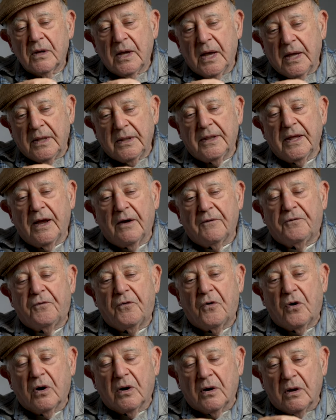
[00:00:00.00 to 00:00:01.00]
and
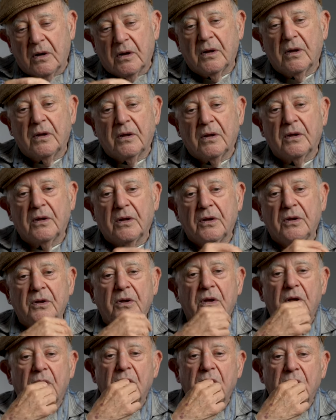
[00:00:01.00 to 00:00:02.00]
therefore
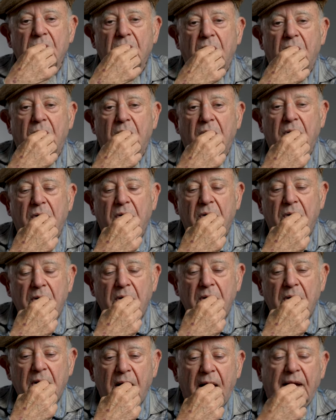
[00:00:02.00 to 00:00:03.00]
your
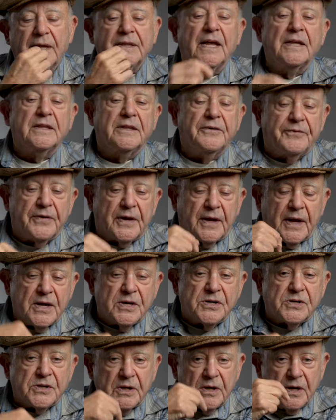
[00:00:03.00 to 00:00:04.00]

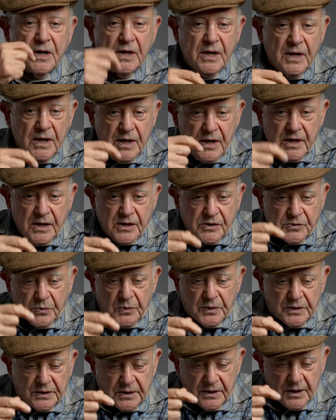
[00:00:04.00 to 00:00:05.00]
identification is
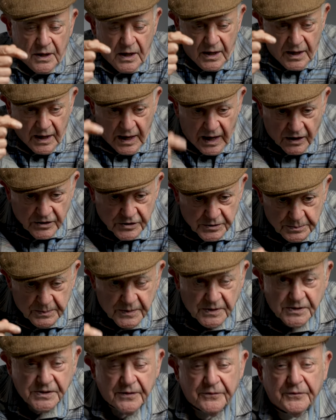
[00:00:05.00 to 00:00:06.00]
with our
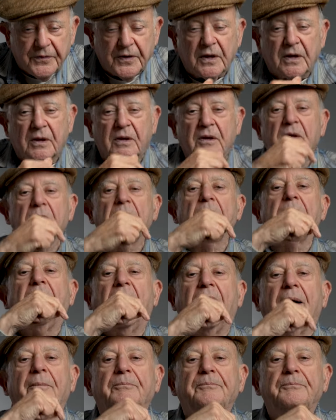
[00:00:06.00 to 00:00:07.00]
specific
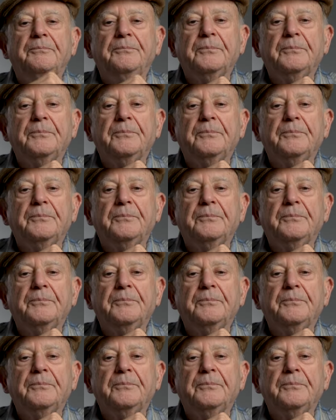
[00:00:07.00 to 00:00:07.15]
mob.